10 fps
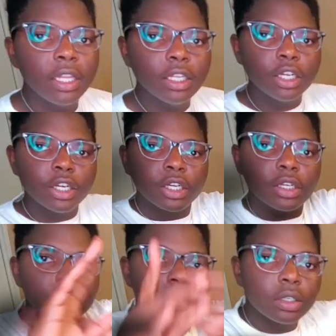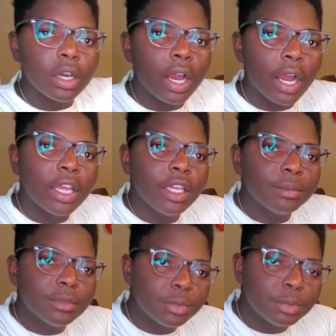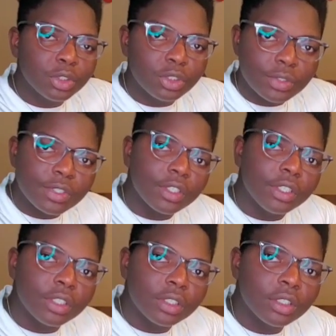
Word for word: Hello, I am the producer,